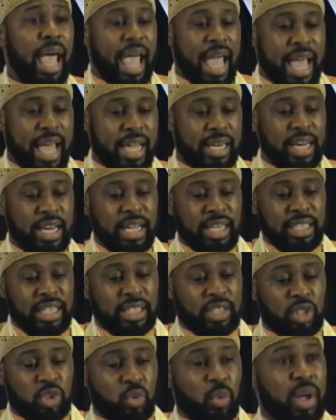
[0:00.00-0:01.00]
And
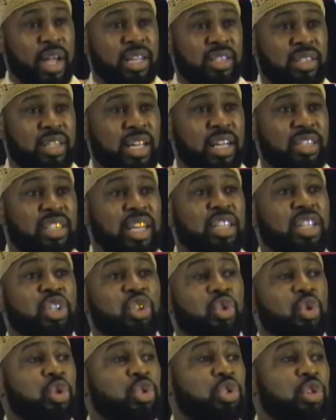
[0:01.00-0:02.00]
this is where it says that the
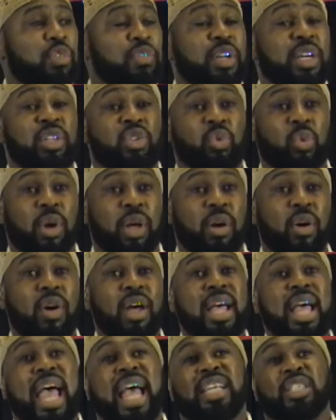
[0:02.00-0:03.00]
children of
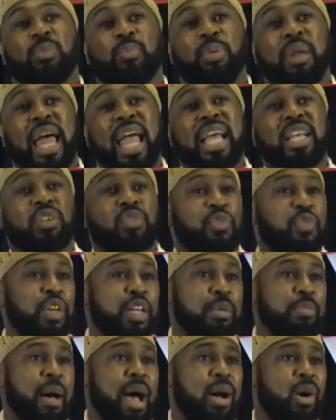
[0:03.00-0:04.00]
Israel has
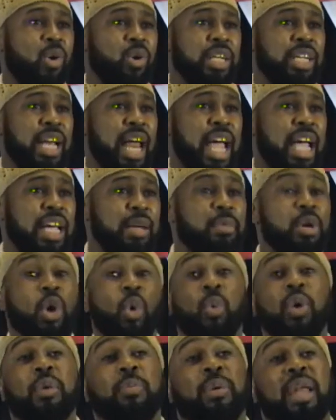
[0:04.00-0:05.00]
blasphemed my holy name.
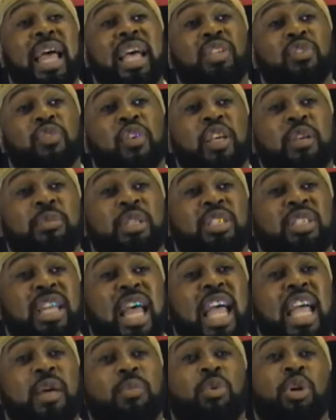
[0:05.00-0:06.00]
We blasphemed his
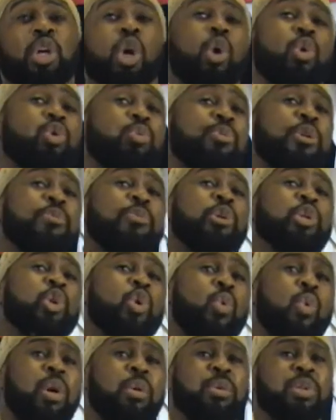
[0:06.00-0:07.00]
name when those people
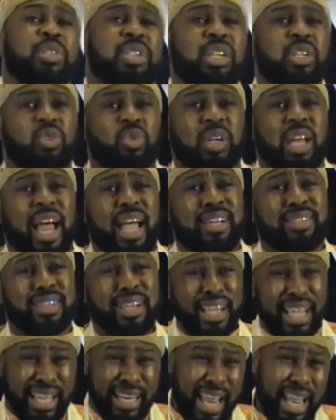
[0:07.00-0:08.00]
knew we was Israelites,
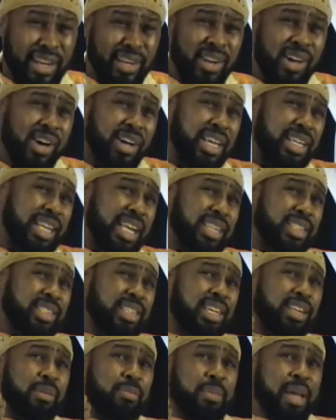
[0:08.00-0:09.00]
and they look and they
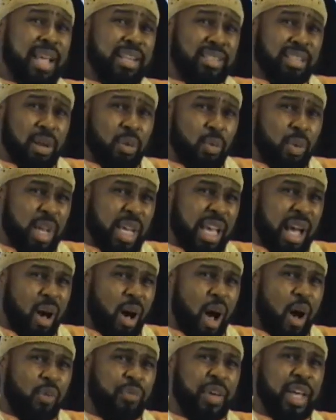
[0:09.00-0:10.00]
see the mess that we
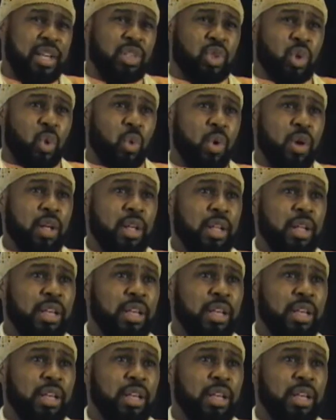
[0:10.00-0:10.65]
off into.